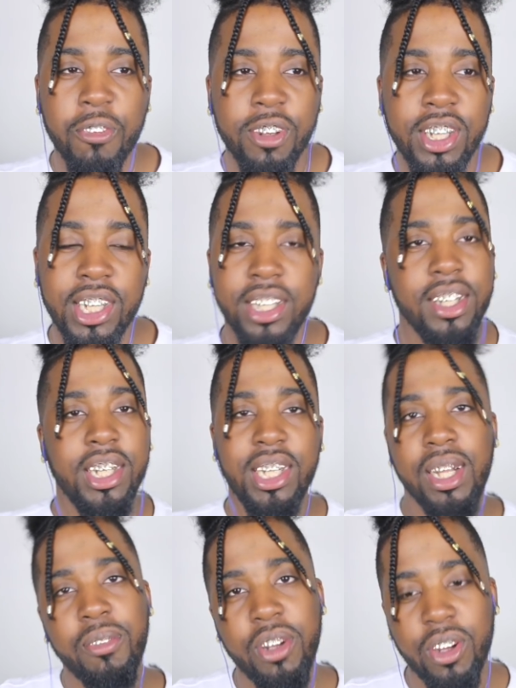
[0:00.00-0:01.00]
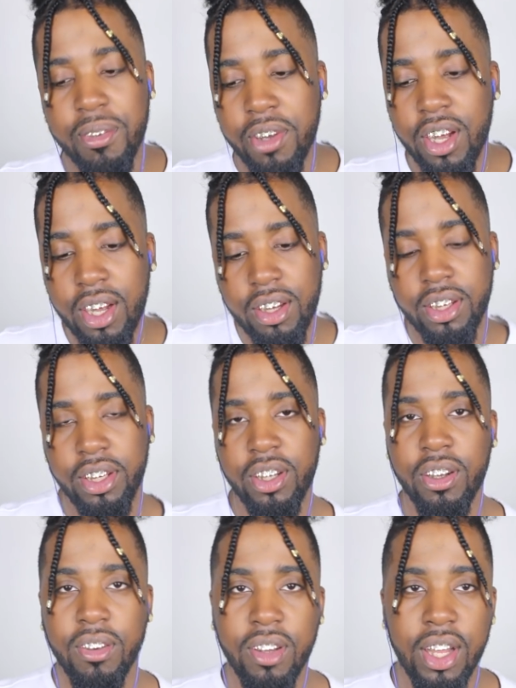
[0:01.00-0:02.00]
But just let me know if y'all,
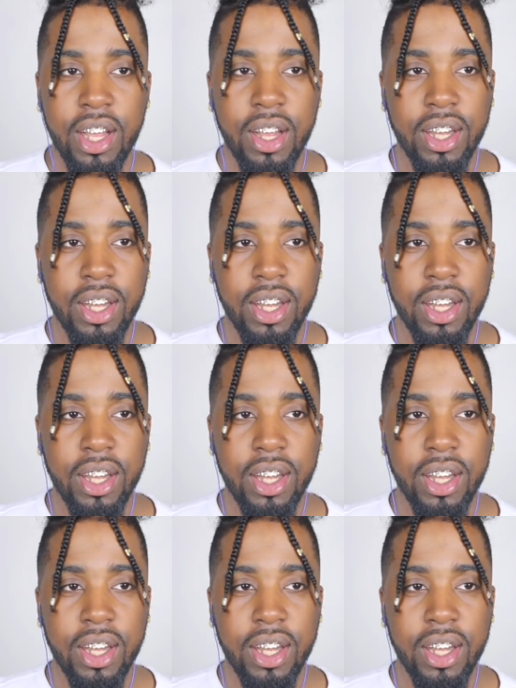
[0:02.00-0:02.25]
you know,